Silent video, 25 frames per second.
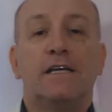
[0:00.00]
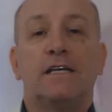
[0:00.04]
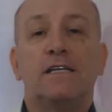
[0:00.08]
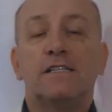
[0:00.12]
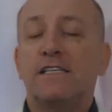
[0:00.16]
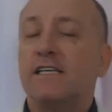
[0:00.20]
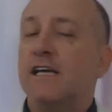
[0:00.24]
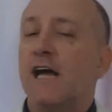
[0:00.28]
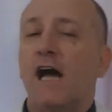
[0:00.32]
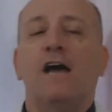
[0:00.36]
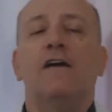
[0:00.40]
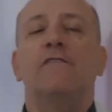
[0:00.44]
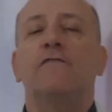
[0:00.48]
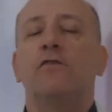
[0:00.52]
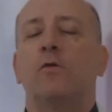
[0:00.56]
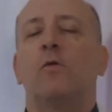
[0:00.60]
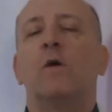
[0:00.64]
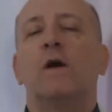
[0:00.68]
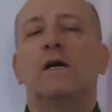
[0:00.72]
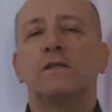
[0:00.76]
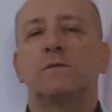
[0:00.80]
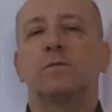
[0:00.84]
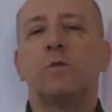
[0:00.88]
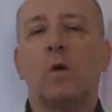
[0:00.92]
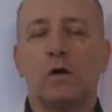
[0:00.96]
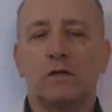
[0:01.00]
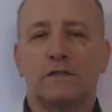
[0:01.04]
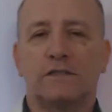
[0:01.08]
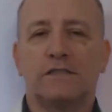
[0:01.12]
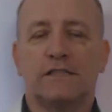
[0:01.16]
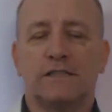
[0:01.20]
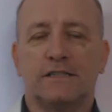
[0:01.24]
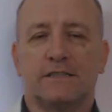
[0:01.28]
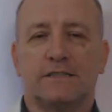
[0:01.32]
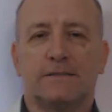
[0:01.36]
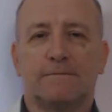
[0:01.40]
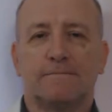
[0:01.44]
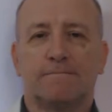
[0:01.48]
You see, I've always
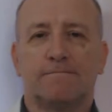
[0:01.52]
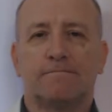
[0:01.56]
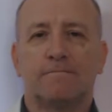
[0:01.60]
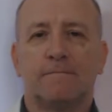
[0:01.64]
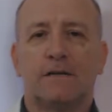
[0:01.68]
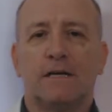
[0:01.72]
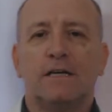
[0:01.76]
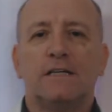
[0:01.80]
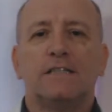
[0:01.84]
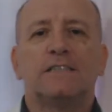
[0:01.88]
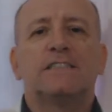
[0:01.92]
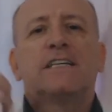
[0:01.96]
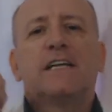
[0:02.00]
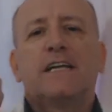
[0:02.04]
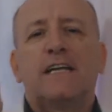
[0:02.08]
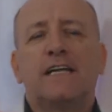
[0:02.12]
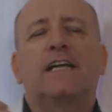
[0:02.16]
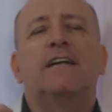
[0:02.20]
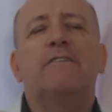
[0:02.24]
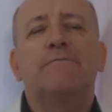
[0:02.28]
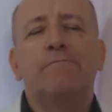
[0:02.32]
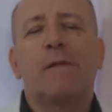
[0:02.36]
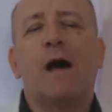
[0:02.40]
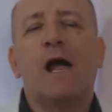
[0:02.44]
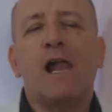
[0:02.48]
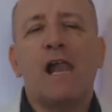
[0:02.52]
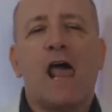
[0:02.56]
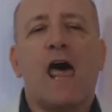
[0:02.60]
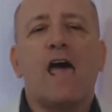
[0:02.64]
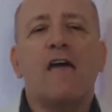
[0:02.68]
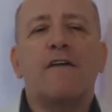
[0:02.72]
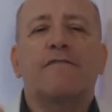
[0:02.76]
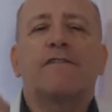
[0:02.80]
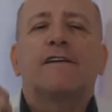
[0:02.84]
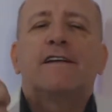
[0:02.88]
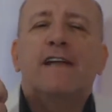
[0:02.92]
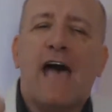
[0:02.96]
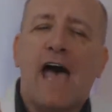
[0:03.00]
wanted to live my
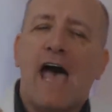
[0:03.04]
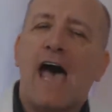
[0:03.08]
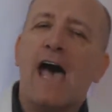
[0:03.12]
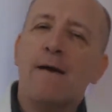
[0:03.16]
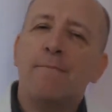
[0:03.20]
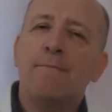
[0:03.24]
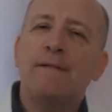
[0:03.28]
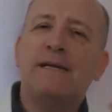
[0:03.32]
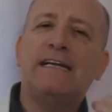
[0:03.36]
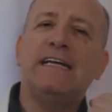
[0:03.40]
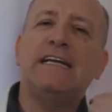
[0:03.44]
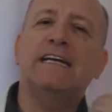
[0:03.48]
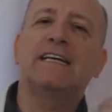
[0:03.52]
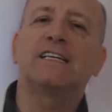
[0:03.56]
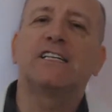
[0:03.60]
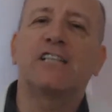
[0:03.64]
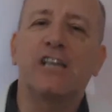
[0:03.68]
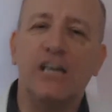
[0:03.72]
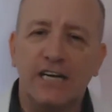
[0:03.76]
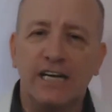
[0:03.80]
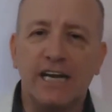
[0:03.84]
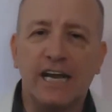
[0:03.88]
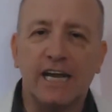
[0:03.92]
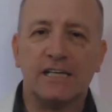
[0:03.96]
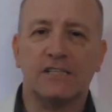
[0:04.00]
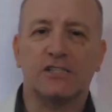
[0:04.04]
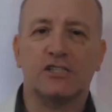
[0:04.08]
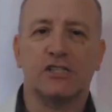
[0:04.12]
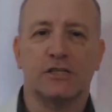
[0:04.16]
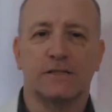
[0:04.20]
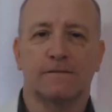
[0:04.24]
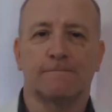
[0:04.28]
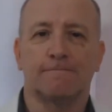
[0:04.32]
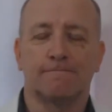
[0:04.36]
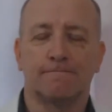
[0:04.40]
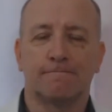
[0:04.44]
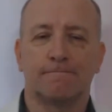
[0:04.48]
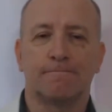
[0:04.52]
life in harmony and
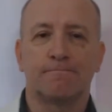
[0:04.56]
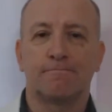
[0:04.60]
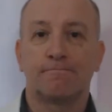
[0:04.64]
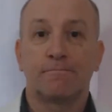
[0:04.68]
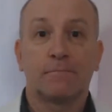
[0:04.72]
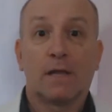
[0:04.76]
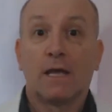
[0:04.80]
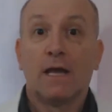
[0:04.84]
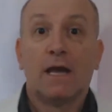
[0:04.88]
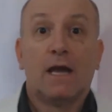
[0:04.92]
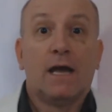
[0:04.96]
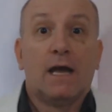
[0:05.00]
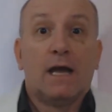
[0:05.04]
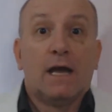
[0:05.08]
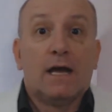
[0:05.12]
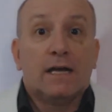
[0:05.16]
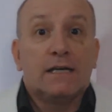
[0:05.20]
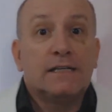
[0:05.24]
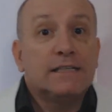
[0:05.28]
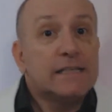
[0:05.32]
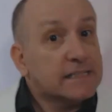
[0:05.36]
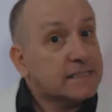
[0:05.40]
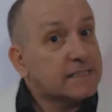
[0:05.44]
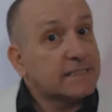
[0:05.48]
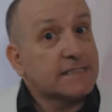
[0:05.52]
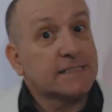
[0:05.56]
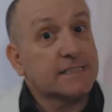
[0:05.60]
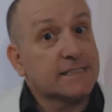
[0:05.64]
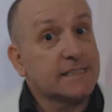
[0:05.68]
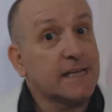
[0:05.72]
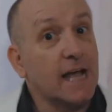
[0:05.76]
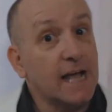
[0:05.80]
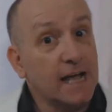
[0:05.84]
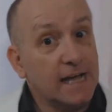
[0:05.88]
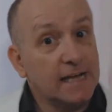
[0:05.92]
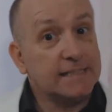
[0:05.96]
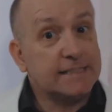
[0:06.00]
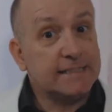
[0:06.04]
connection. Yet
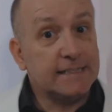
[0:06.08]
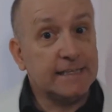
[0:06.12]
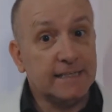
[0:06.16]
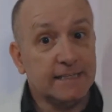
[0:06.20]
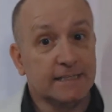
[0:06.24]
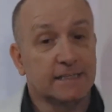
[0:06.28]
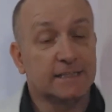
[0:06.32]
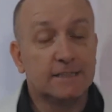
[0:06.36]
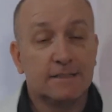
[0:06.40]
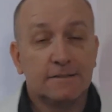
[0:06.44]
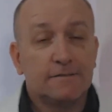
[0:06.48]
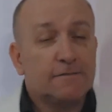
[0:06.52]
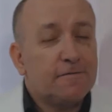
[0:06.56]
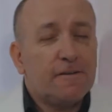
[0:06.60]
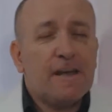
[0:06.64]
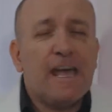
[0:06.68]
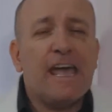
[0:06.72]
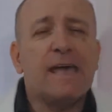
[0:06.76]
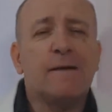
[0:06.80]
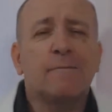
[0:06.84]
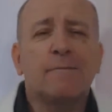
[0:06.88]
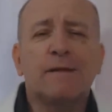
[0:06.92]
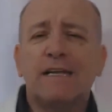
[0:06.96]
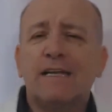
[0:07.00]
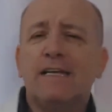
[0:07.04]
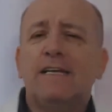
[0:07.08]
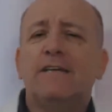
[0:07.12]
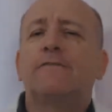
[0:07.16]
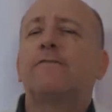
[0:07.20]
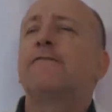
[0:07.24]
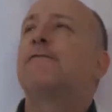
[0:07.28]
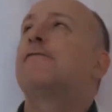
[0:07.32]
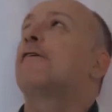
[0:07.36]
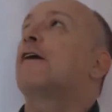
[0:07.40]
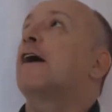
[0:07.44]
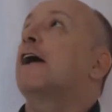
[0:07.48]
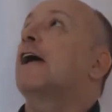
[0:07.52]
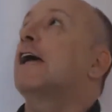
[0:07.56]
society, family,
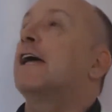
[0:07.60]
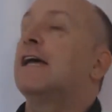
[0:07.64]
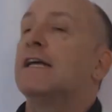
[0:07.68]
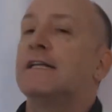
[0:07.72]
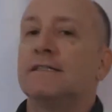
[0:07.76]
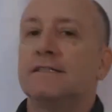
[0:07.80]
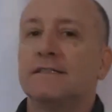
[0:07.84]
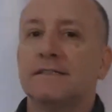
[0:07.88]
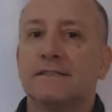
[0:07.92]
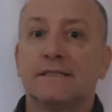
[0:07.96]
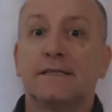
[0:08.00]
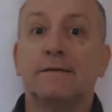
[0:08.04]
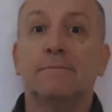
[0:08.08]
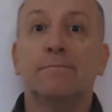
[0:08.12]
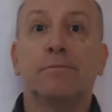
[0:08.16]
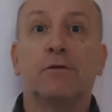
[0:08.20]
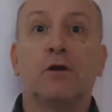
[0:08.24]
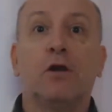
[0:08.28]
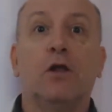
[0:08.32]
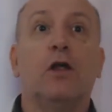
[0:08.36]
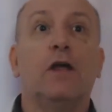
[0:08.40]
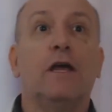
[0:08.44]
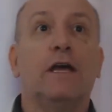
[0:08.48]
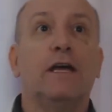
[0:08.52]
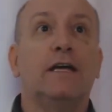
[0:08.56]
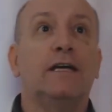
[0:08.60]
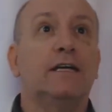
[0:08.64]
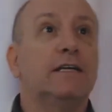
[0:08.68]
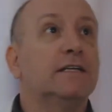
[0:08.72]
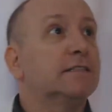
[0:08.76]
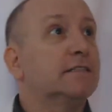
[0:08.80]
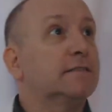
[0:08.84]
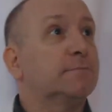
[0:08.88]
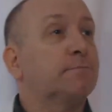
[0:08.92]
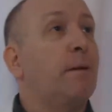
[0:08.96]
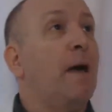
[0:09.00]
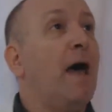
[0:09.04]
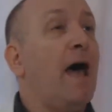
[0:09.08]
friends,
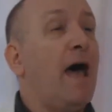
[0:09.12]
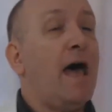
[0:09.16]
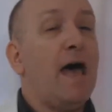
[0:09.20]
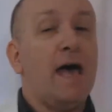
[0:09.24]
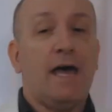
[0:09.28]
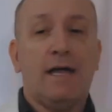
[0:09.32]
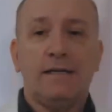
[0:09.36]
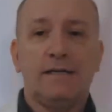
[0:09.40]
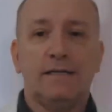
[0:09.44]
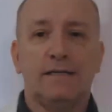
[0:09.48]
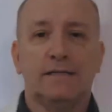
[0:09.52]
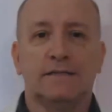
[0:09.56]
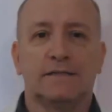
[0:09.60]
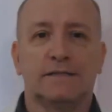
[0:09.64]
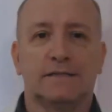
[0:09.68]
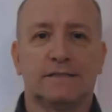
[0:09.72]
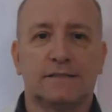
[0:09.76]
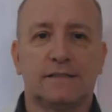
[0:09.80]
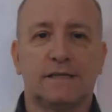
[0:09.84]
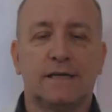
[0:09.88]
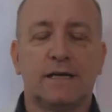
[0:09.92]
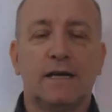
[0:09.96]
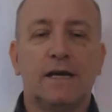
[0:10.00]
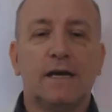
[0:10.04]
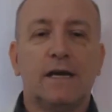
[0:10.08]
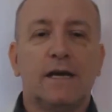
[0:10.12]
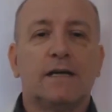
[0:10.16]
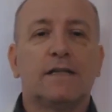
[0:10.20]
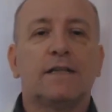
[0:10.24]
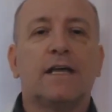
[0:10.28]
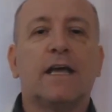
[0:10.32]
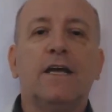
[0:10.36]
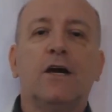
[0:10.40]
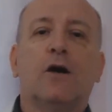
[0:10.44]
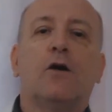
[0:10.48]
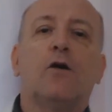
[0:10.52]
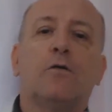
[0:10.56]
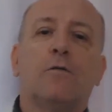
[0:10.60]
employers, partners,
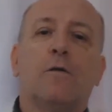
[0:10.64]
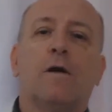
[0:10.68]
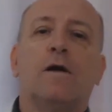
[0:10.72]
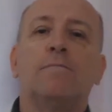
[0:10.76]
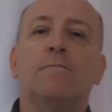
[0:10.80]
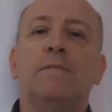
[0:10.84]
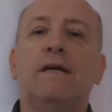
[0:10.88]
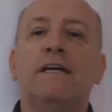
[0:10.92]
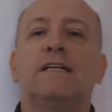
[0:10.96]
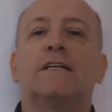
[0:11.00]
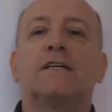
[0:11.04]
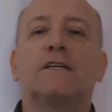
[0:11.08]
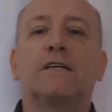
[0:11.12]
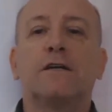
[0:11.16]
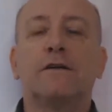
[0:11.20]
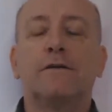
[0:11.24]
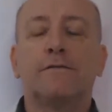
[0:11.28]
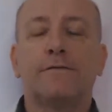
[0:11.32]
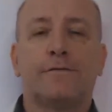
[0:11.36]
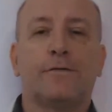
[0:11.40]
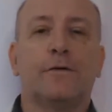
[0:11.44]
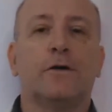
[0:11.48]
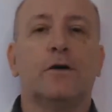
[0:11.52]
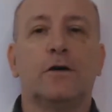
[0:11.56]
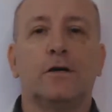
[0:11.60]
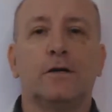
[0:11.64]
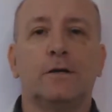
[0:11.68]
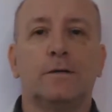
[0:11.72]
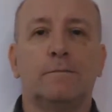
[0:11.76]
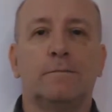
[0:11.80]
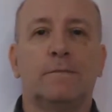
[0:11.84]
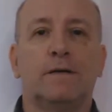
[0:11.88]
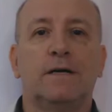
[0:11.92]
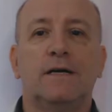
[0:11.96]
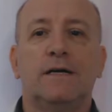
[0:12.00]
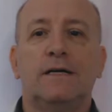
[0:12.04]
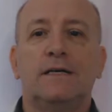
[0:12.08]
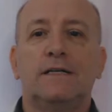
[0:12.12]
they all want me to
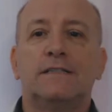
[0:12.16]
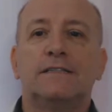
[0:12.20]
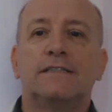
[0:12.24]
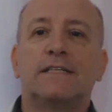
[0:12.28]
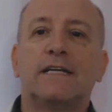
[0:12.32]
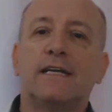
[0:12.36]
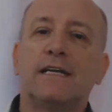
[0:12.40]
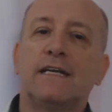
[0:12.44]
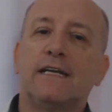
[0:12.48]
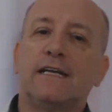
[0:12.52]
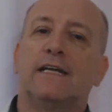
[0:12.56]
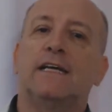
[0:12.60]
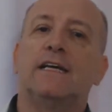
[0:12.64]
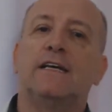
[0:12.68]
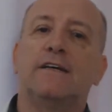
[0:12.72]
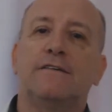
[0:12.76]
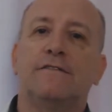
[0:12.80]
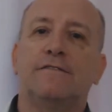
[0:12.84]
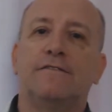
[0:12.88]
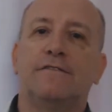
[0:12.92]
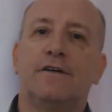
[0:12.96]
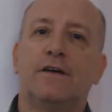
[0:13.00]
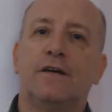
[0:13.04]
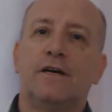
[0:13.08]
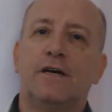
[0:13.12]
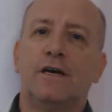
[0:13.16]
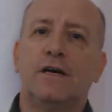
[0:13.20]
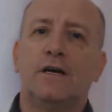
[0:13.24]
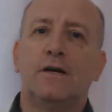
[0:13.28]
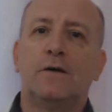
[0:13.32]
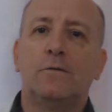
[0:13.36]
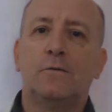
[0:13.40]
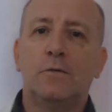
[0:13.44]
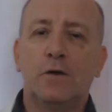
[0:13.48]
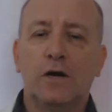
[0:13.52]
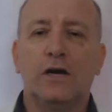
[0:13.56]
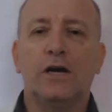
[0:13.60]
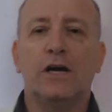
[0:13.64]
conform, to live,
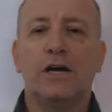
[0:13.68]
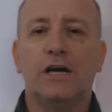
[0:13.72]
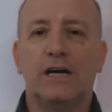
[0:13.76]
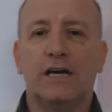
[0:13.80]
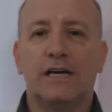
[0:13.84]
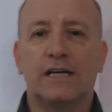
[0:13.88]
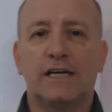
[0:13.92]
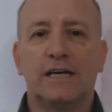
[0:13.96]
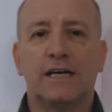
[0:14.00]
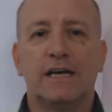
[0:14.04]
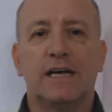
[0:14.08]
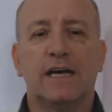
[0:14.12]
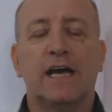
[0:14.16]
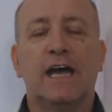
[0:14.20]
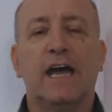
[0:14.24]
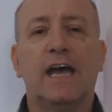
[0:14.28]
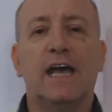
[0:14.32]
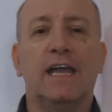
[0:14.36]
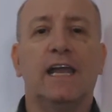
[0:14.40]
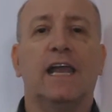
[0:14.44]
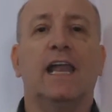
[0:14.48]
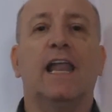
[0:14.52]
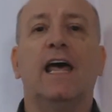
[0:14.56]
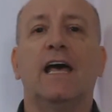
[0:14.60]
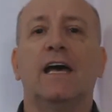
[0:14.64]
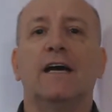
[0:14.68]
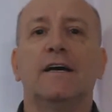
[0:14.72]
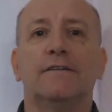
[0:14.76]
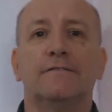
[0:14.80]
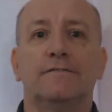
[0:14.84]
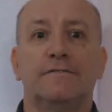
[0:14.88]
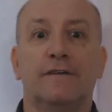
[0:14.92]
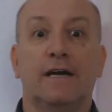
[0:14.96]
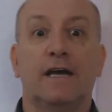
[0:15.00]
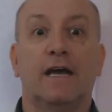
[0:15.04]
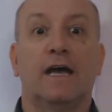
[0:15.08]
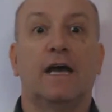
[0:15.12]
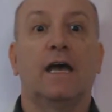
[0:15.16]
work, and
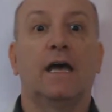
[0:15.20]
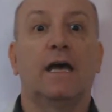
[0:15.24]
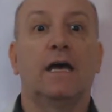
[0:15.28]
love